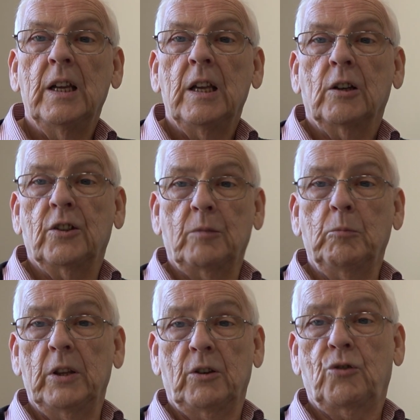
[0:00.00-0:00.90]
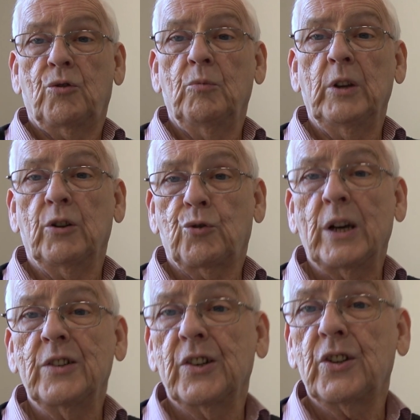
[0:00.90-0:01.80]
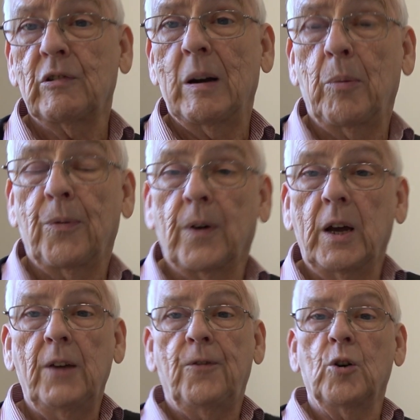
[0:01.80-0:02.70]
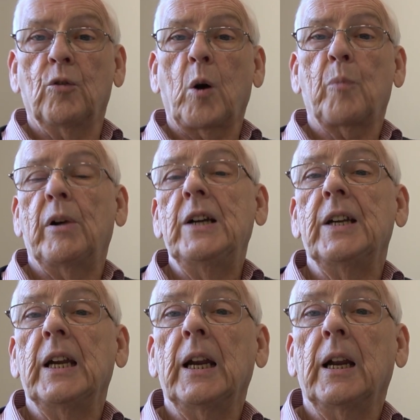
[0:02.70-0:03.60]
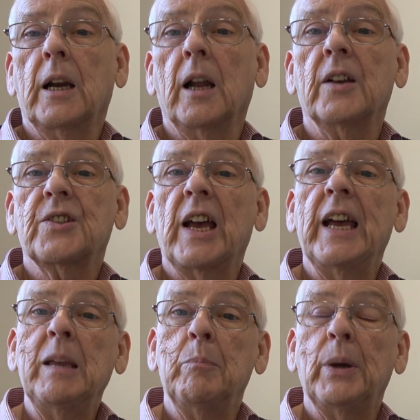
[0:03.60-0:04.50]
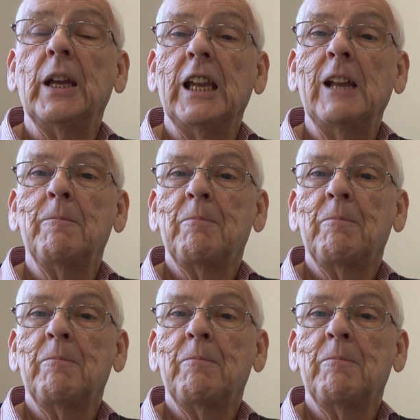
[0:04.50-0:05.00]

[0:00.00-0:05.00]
because with a with a transistor amplifier if you're operating in class AB